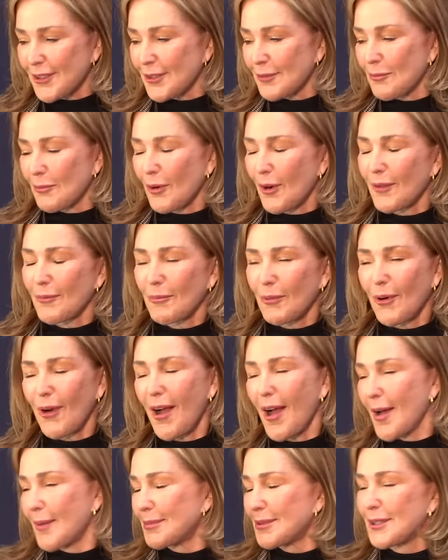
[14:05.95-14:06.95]
good pro
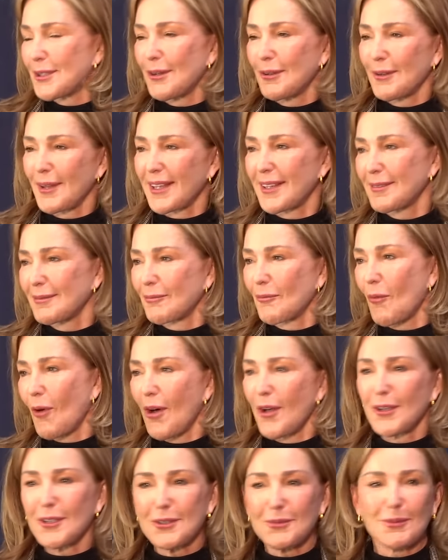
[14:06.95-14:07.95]
props, you know, like
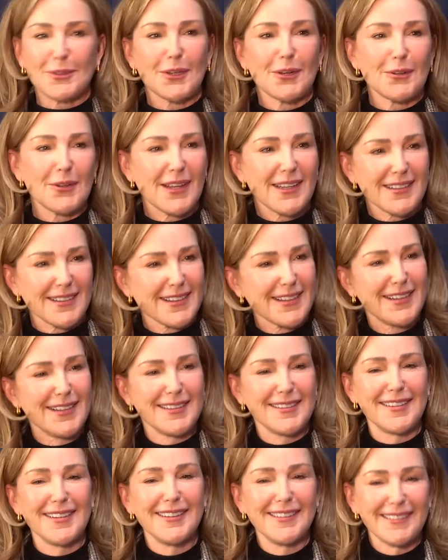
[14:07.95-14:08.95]
walls would go like
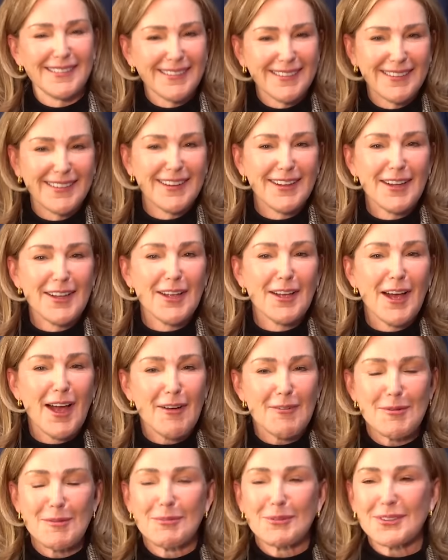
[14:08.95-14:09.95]
this. I
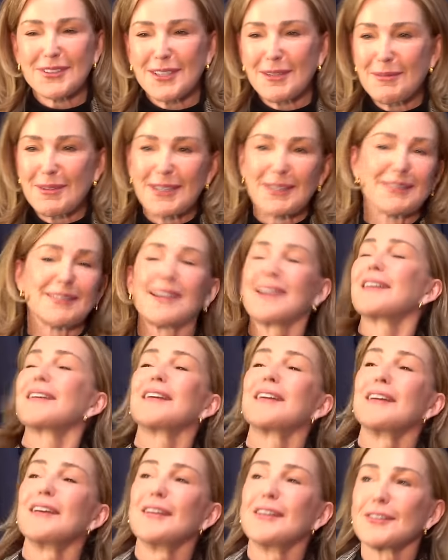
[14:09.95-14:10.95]
remember somebody like
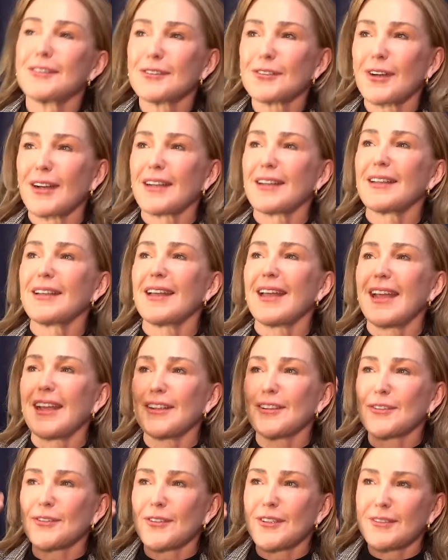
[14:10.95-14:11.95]
trying to
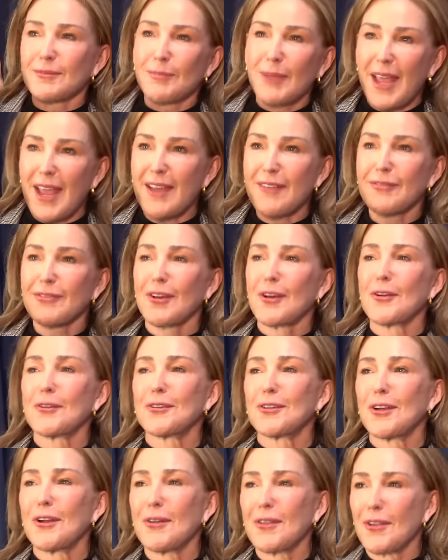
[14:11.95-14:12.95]
answer a
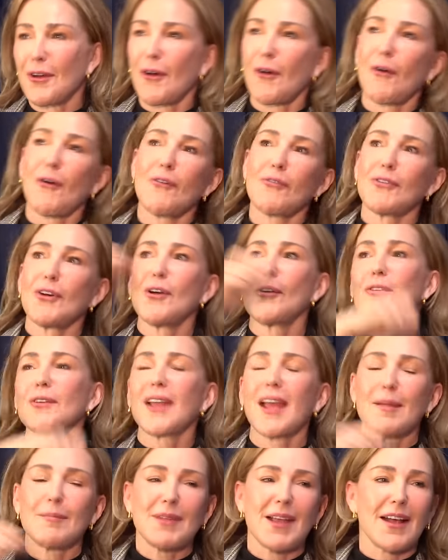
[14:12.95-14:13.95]
payphone, you know, and the whole phone
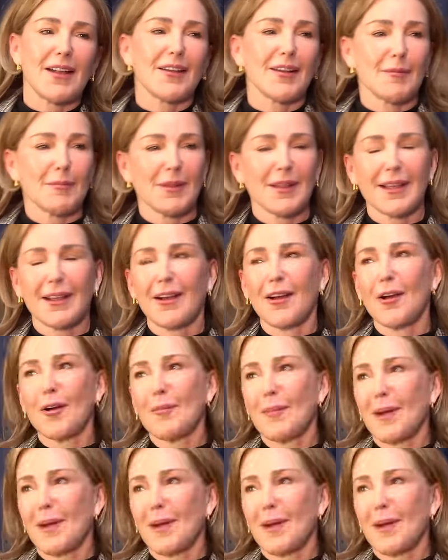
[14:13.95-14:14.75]
came down. And I'm like, oh